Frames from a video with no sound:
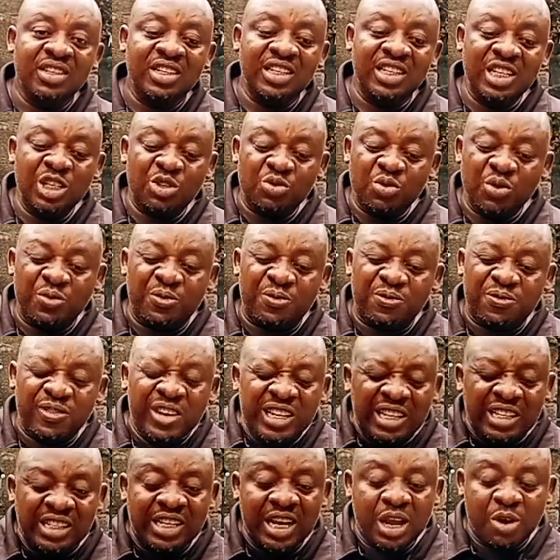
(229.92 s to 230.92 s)
This will
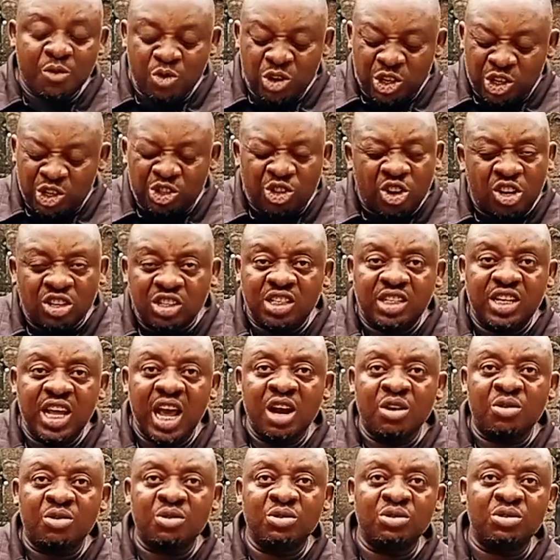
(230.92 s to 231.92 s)
freeze them, will stunt
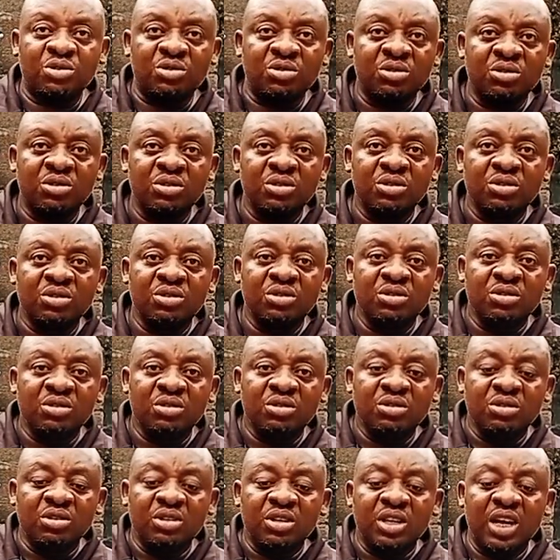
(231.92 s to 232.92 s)
their growth.
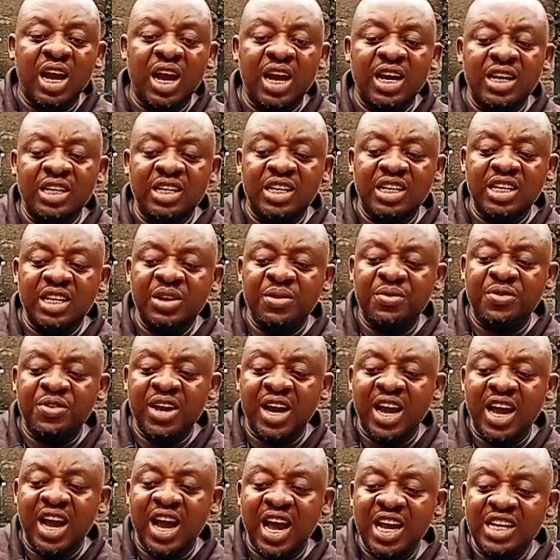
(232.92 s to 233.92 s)
And if
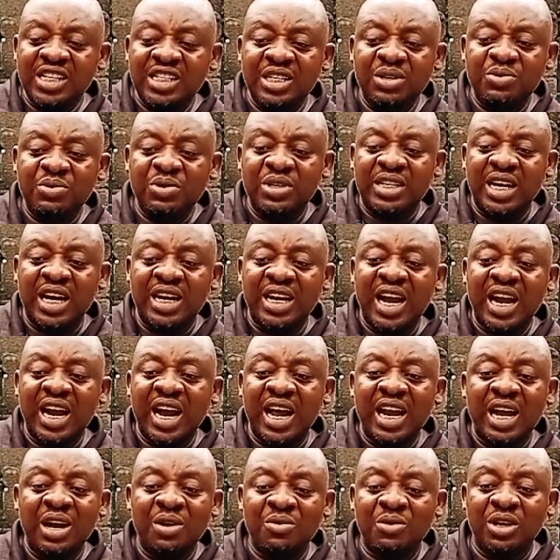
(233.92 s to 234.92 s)
you are hatching with an
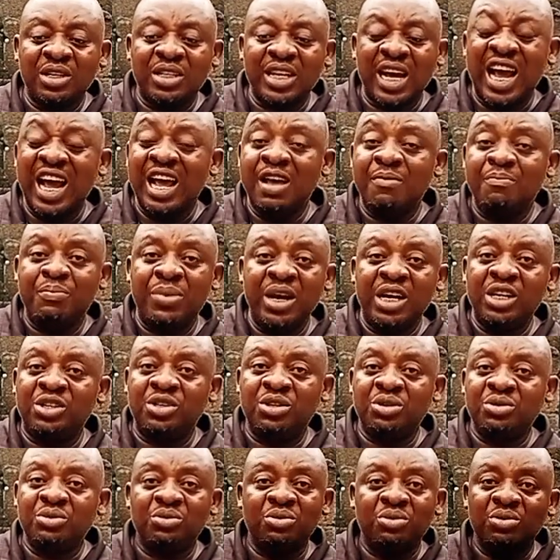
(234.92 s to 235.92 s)
alkaline water, I
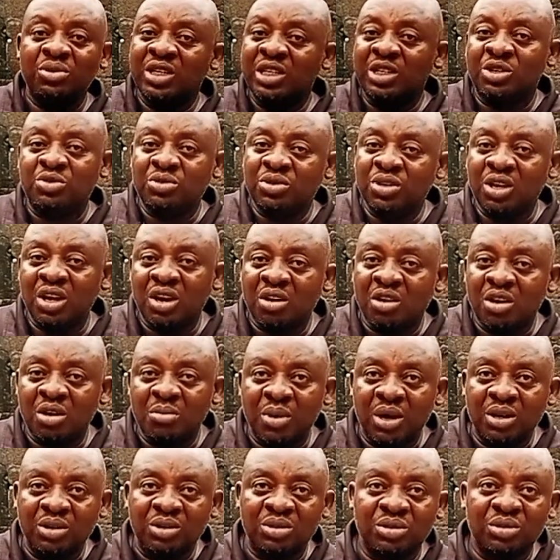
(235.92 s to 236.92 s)
bet you it will not
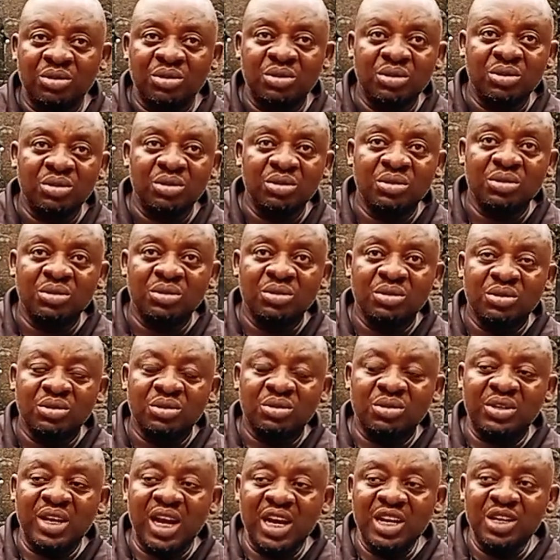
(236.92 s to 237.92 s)
come out.
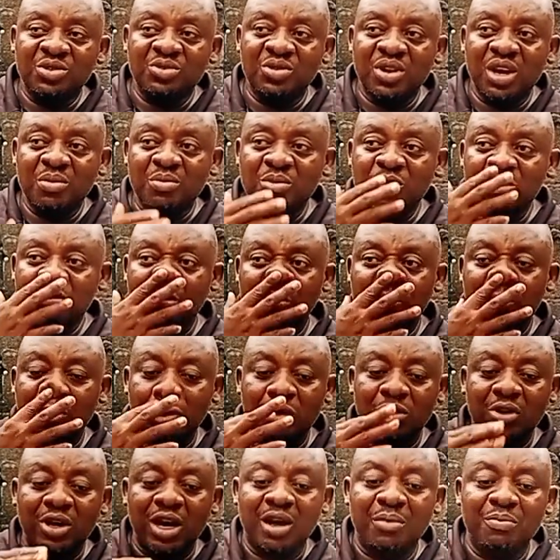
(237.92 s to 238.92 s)
So that is where most
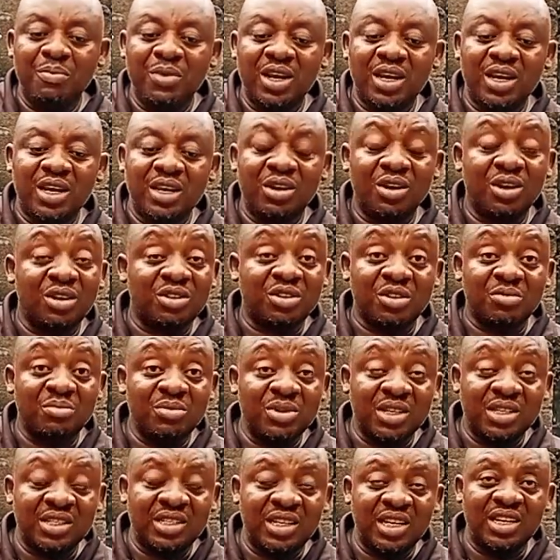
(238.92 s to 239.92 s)
people are making a lot of
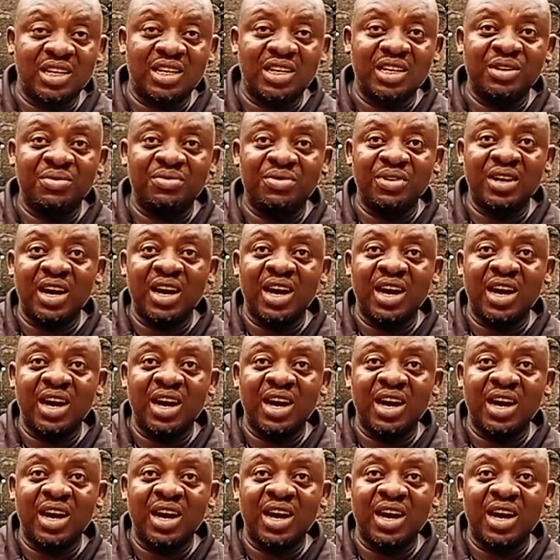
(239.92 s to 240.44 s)
mistake. If you